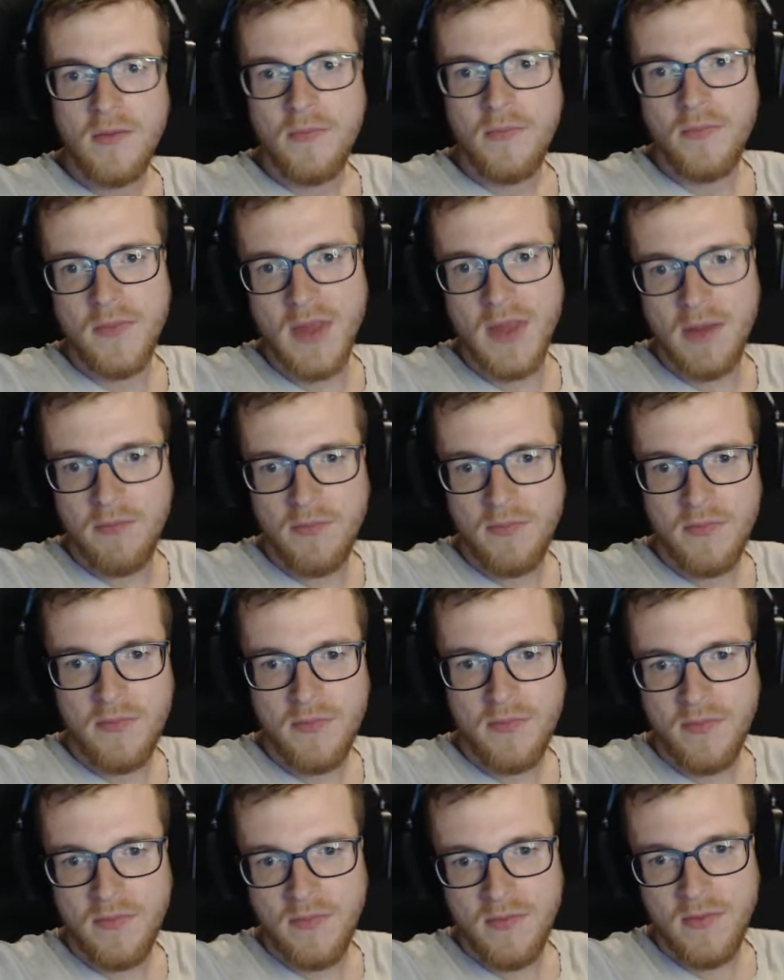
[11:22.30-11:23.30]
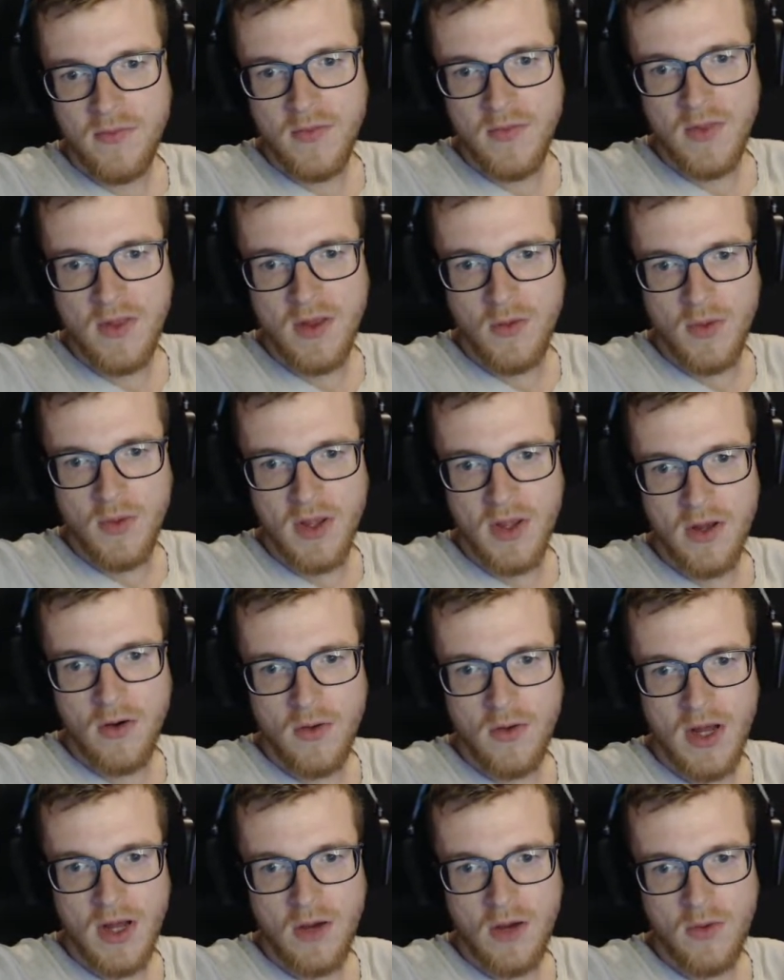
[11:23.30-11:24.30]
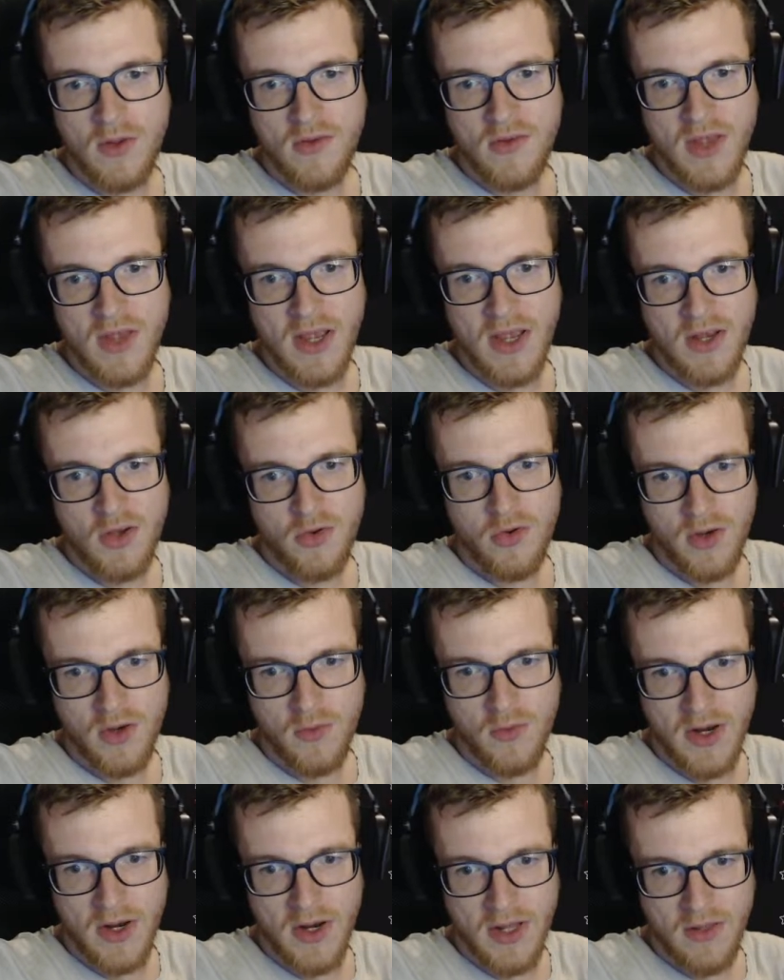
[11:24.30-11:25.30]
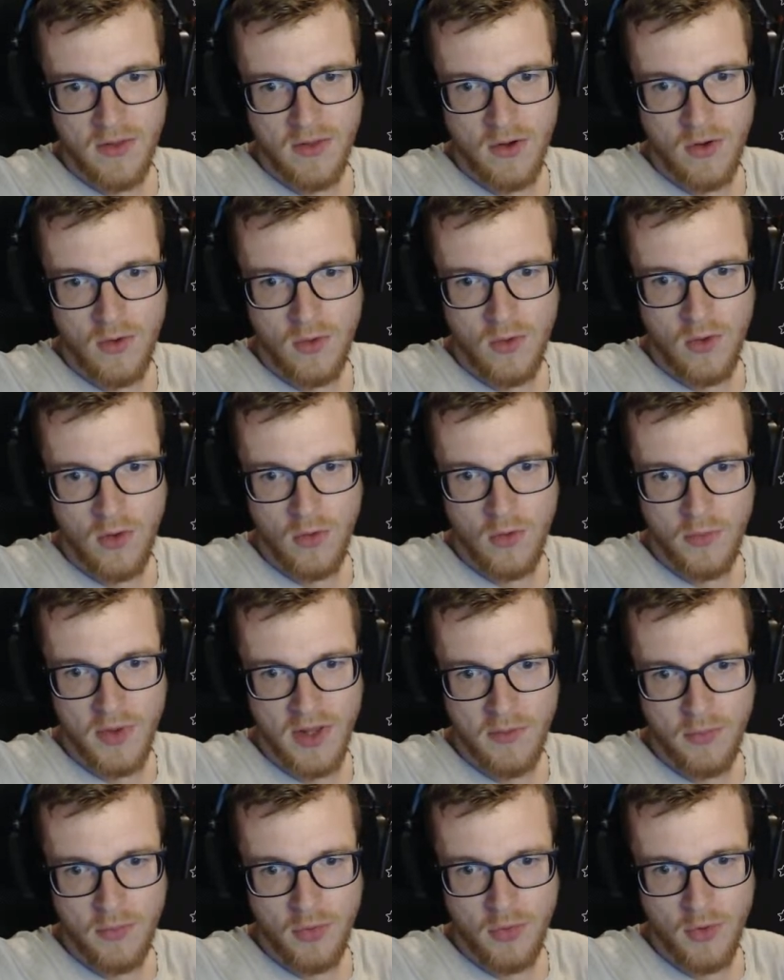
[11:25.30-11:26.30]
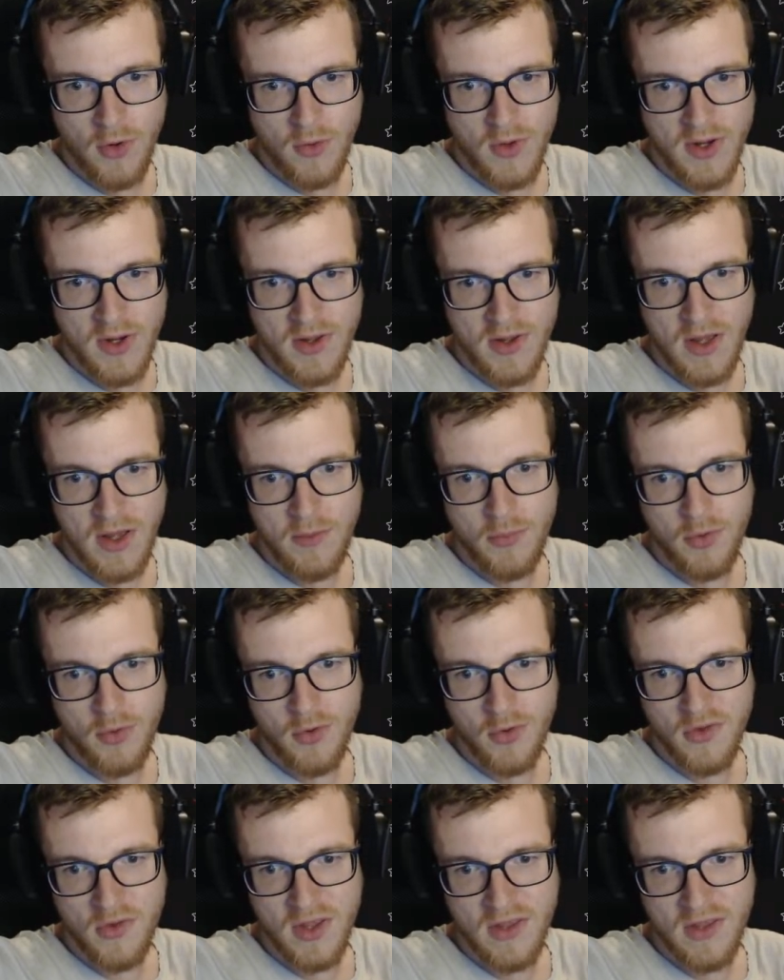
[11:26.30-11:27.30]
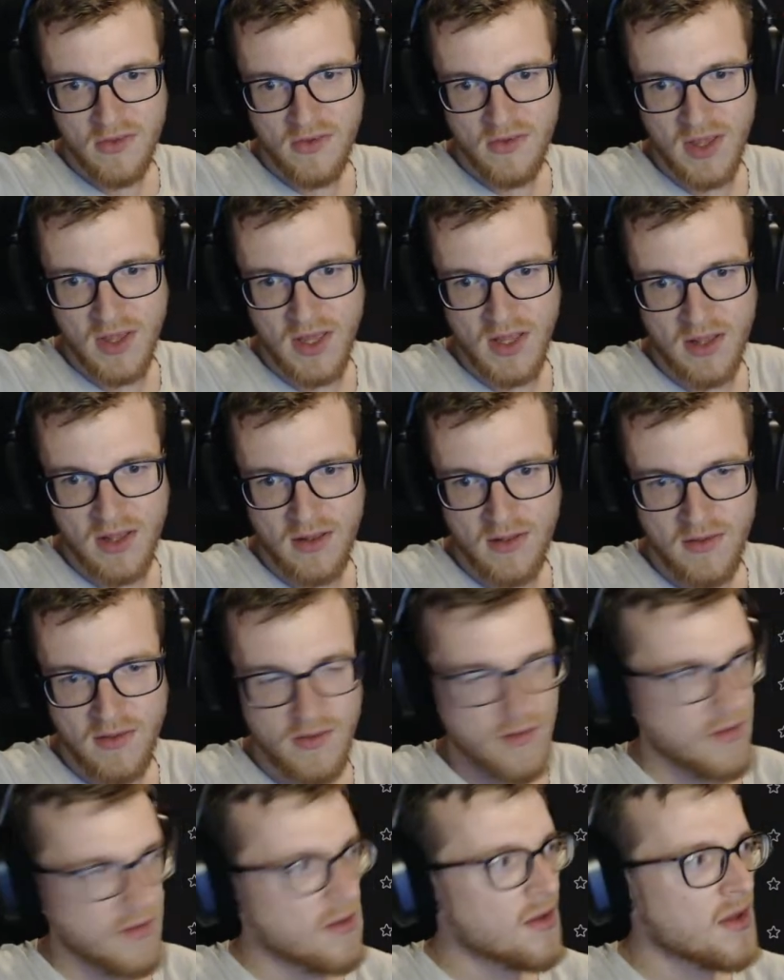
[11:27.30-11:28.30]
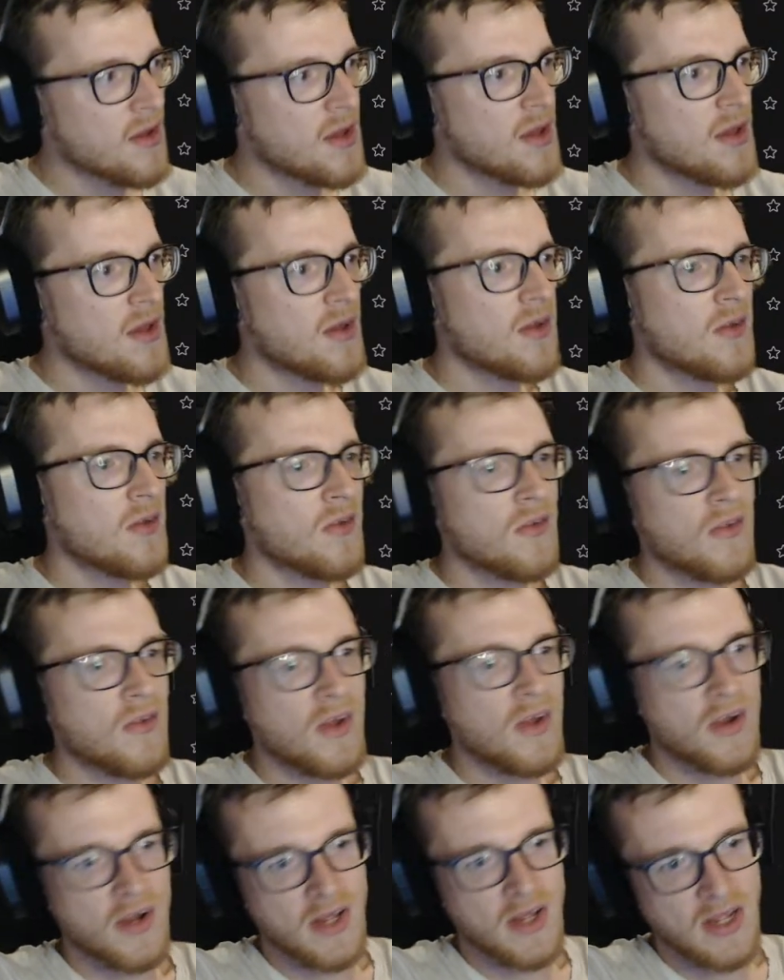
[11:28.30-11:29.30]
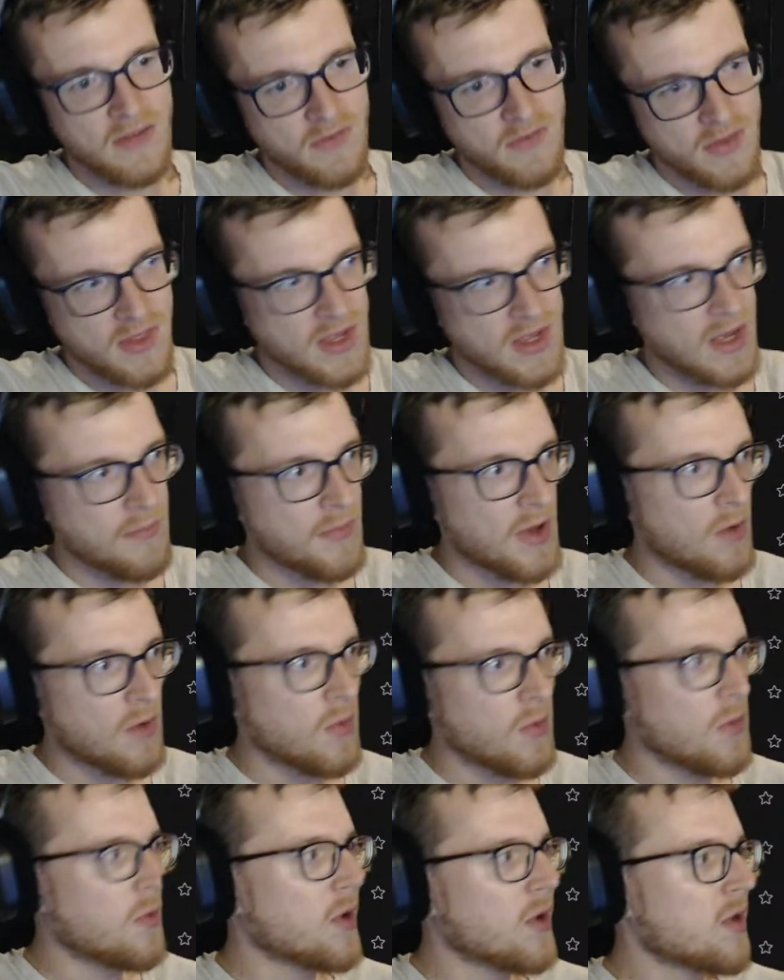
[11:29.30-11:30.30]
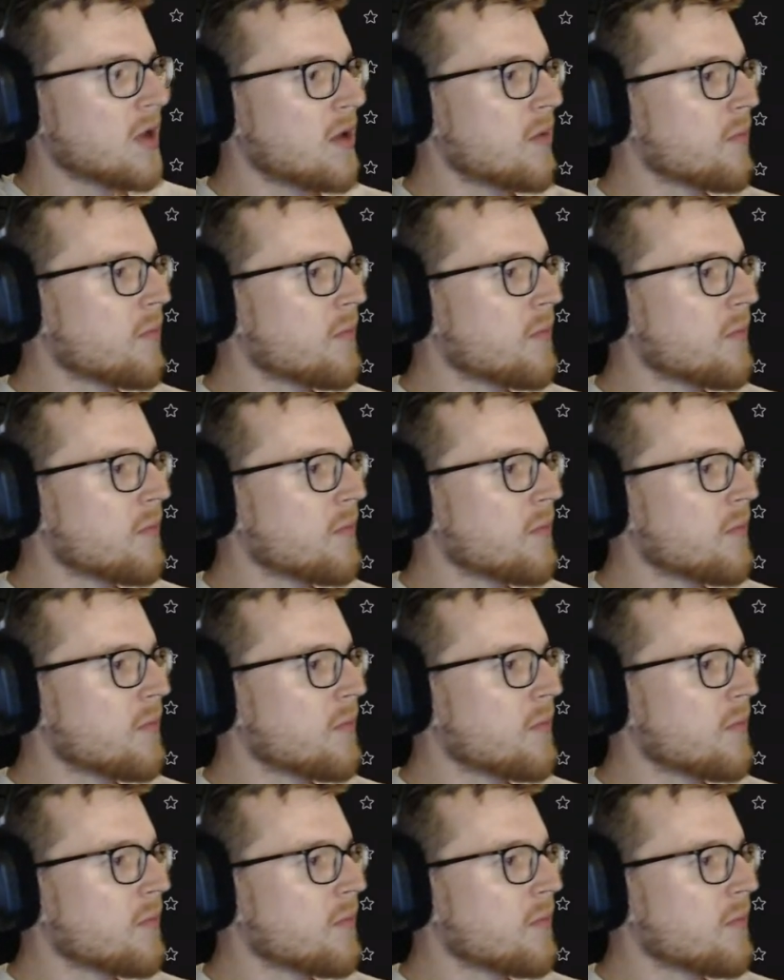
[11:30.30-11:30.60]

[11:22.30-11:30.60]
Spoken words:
Yep. There we go. Now it's actually running the whole opening process and starting everything up how we want it.